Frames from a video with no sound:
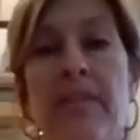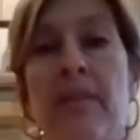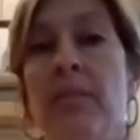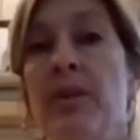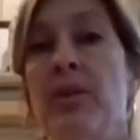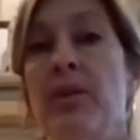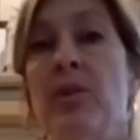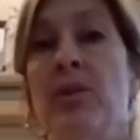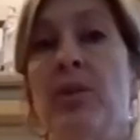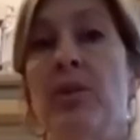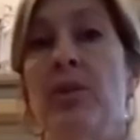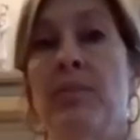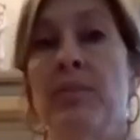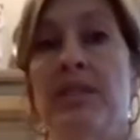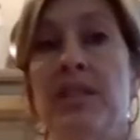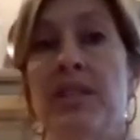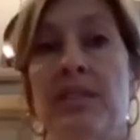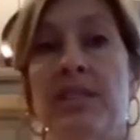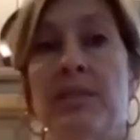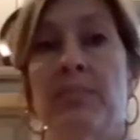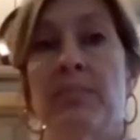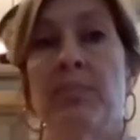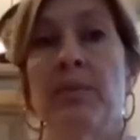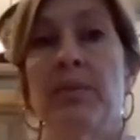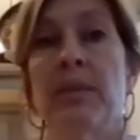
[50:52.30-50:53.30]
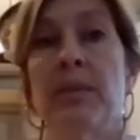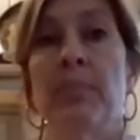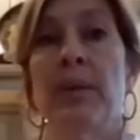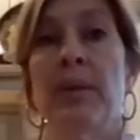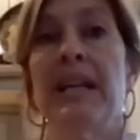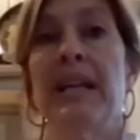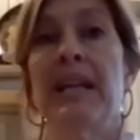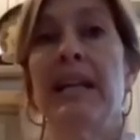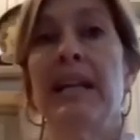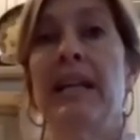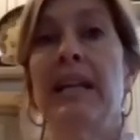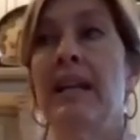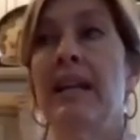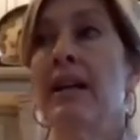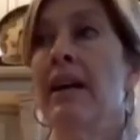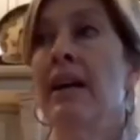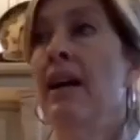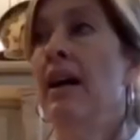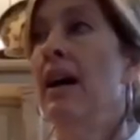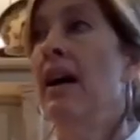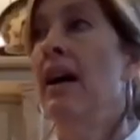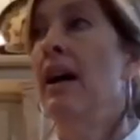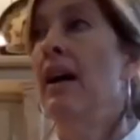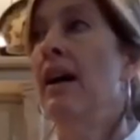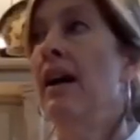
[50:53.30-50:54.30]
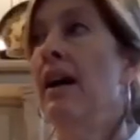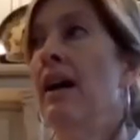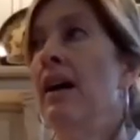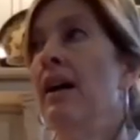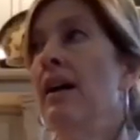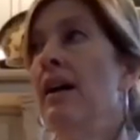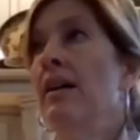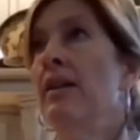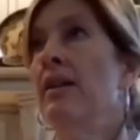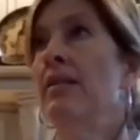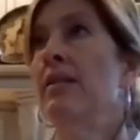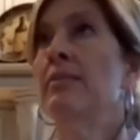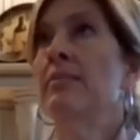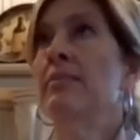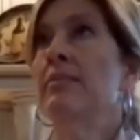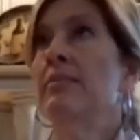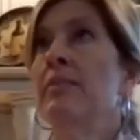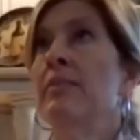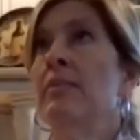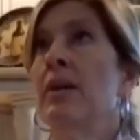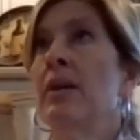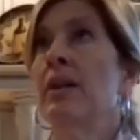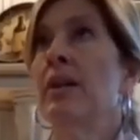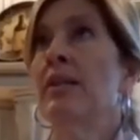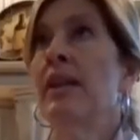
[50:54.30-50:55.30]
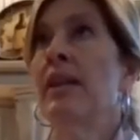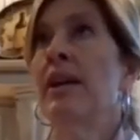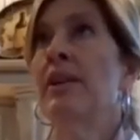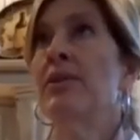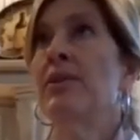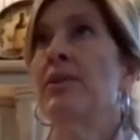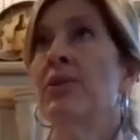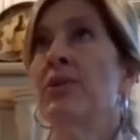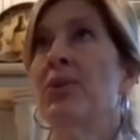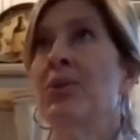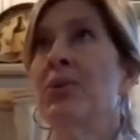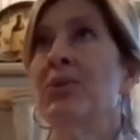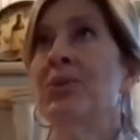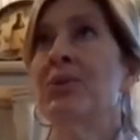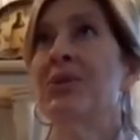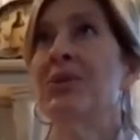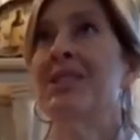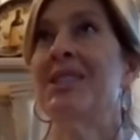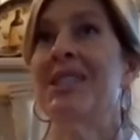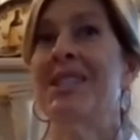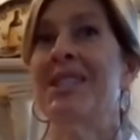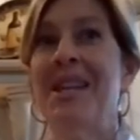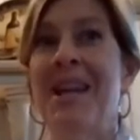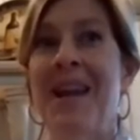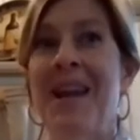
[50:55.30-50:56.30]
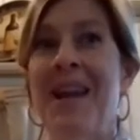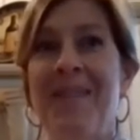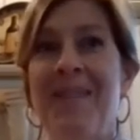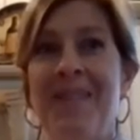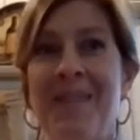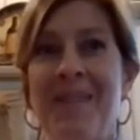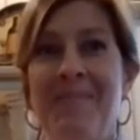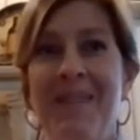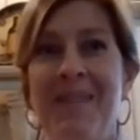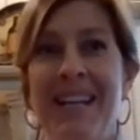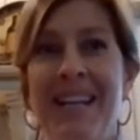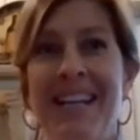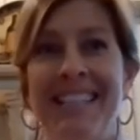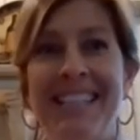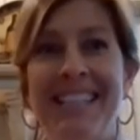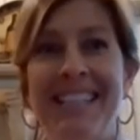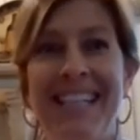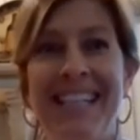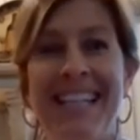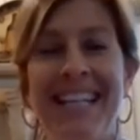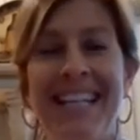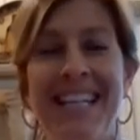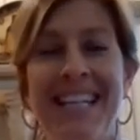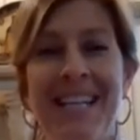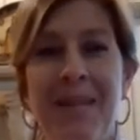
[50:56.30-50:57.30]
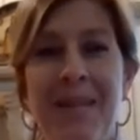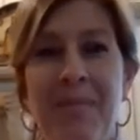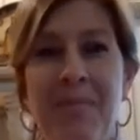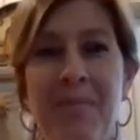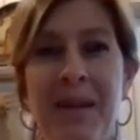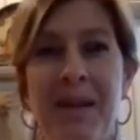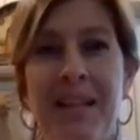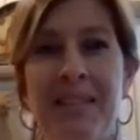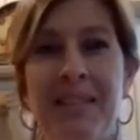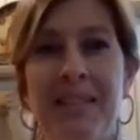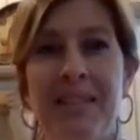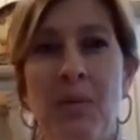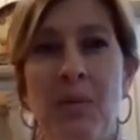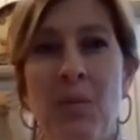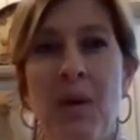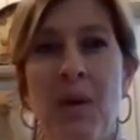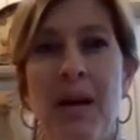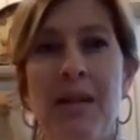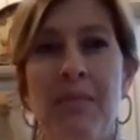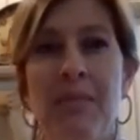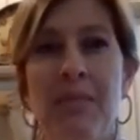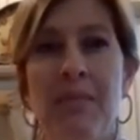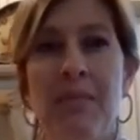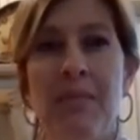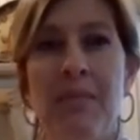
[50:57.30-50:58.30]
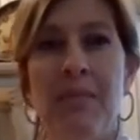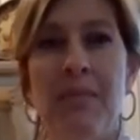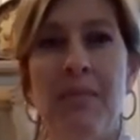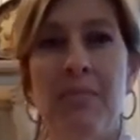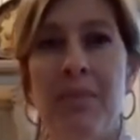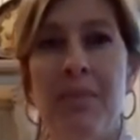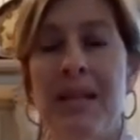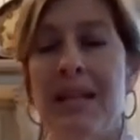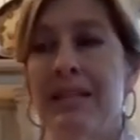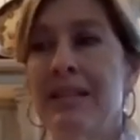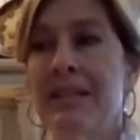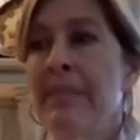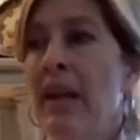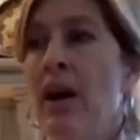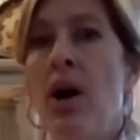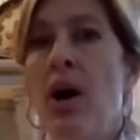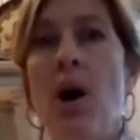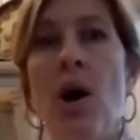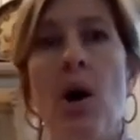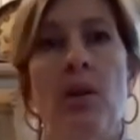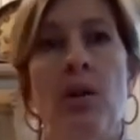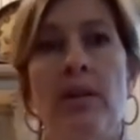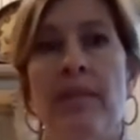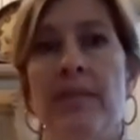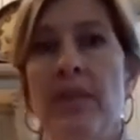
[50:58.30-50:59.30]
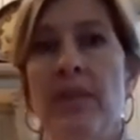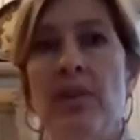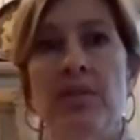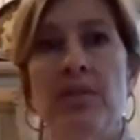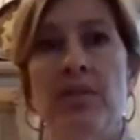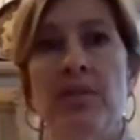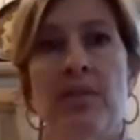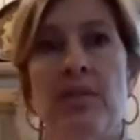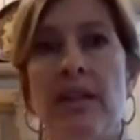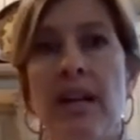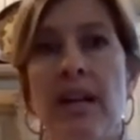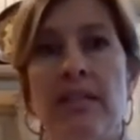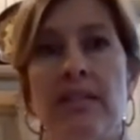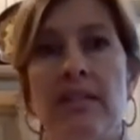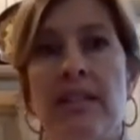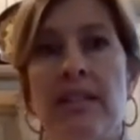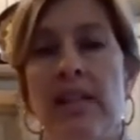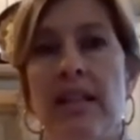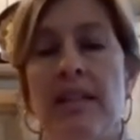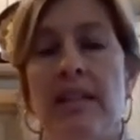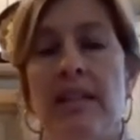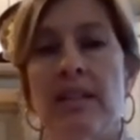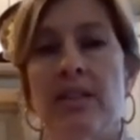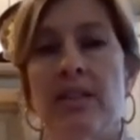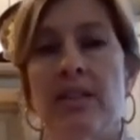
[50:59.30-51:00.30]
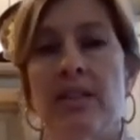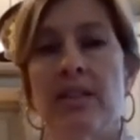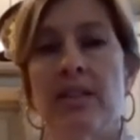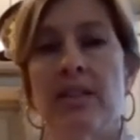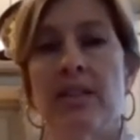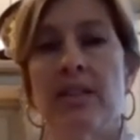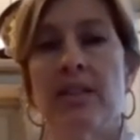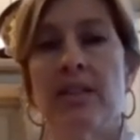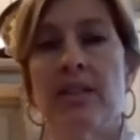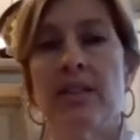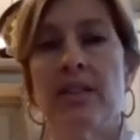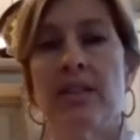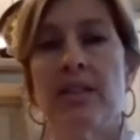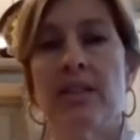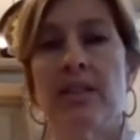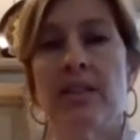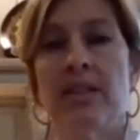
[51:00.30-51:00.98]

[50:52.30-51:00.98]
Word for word: are made from legumes, split pea, um, lentils, the navy beans, the kidney beans, the white beans. All of those are an outstanding source of